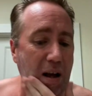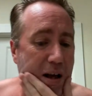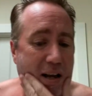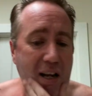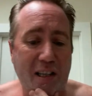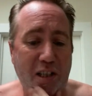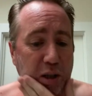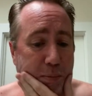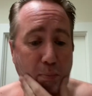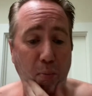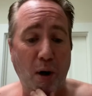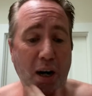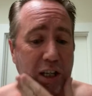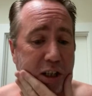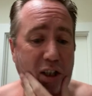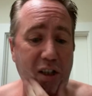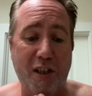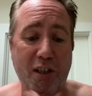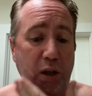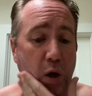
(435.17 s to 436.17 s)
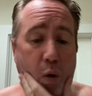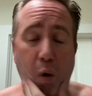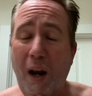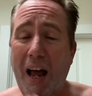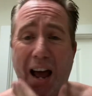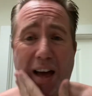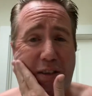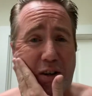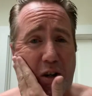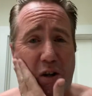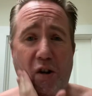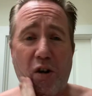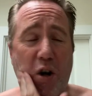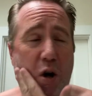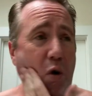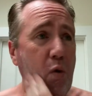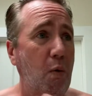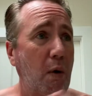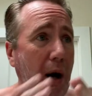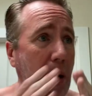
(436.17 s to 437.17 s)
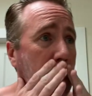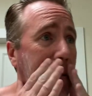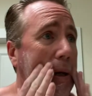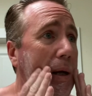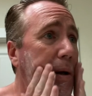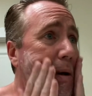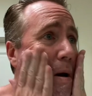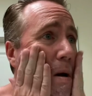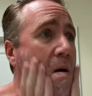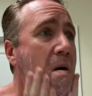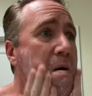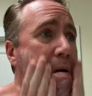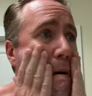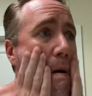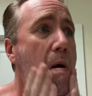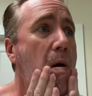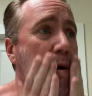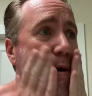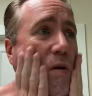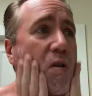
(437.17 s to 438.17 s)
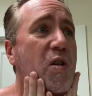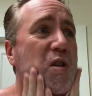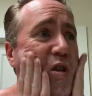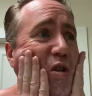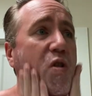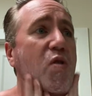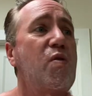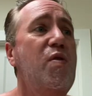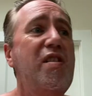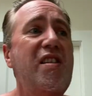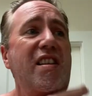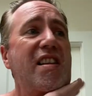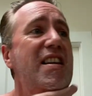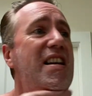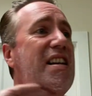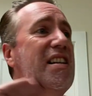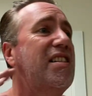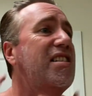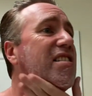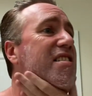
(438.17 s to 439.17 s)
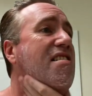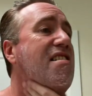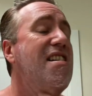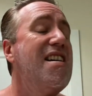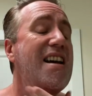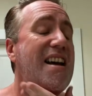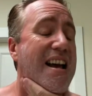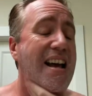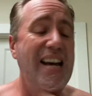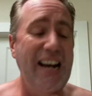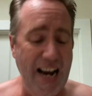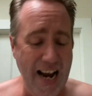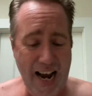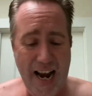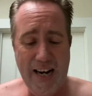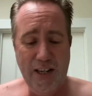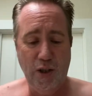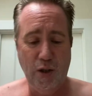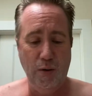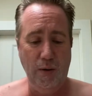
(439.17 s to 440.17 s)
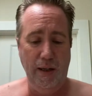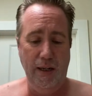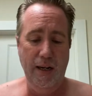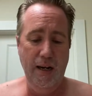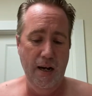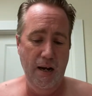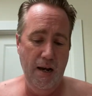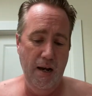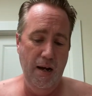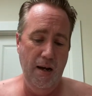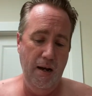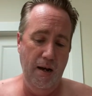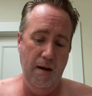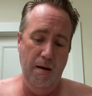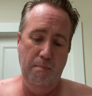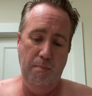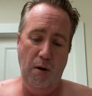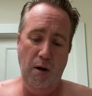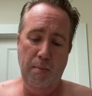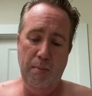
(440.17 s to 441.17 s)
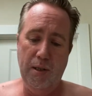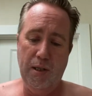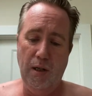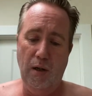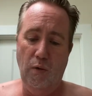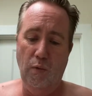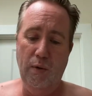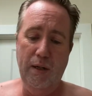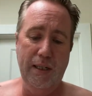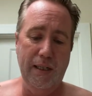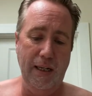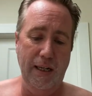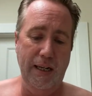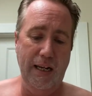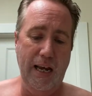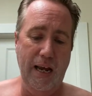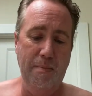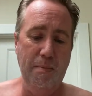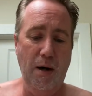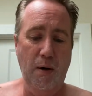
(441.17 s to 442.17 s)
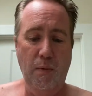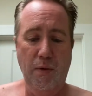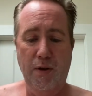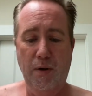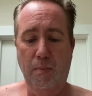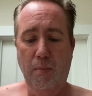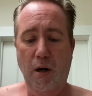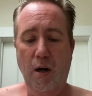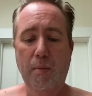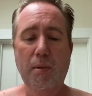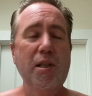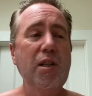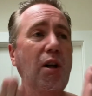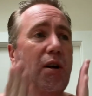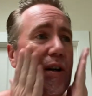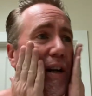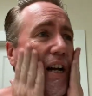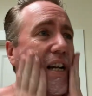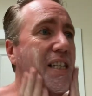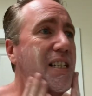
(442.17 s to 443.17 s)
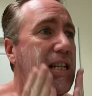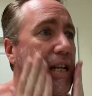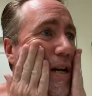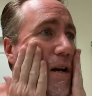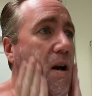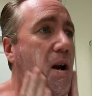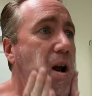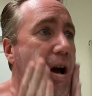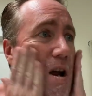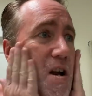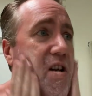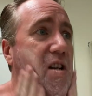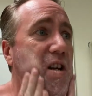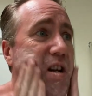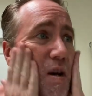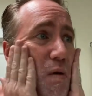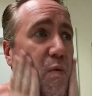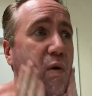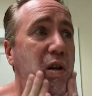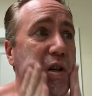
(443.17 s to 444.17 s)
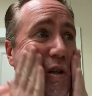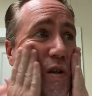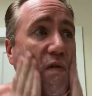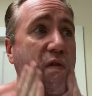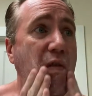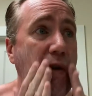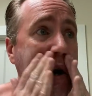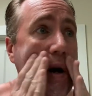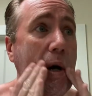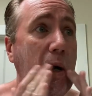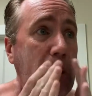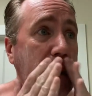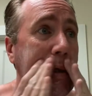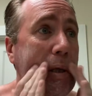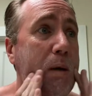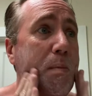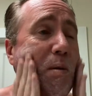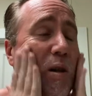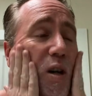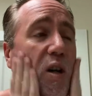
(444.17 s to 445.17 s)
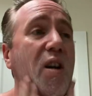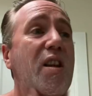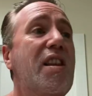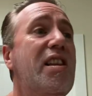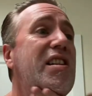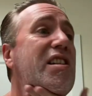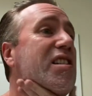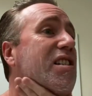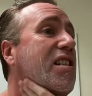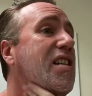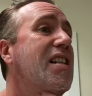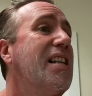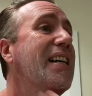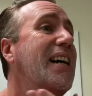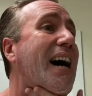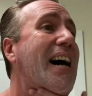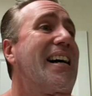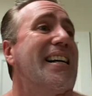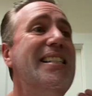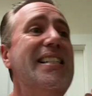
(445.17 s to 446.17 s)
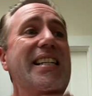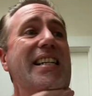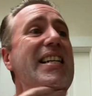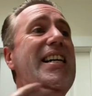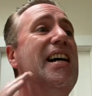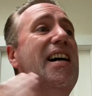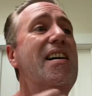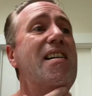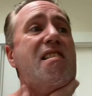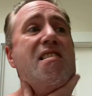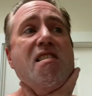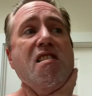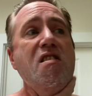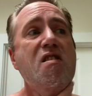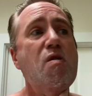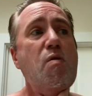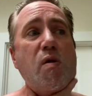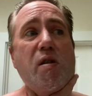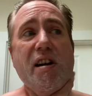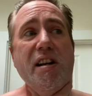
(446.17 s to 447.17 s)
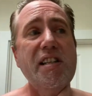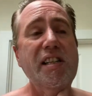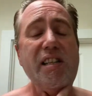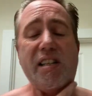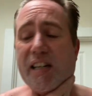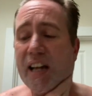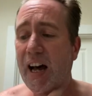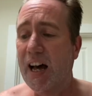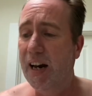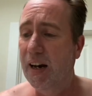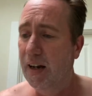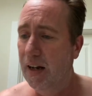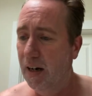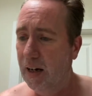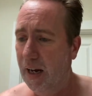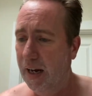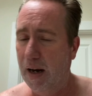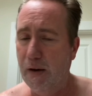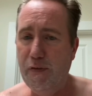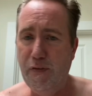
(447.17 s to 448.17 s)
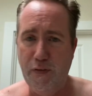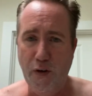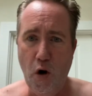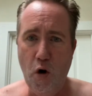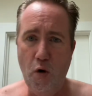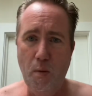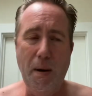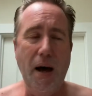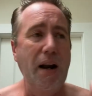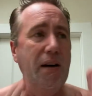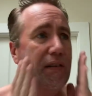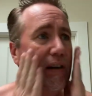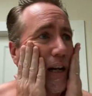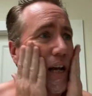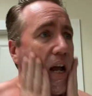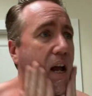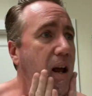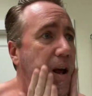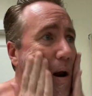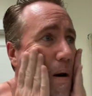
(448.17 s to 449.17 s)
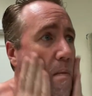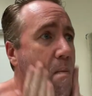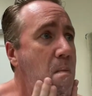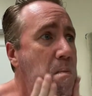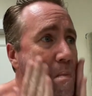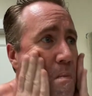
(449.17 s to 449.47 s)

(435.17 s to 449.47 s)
It's a brushless, no lather, no rub-in. You just do this. And actually, Barbasol recently came out with their Barbasol 1919, which is very similar to this idea, where it's not a, like a foam out of a can.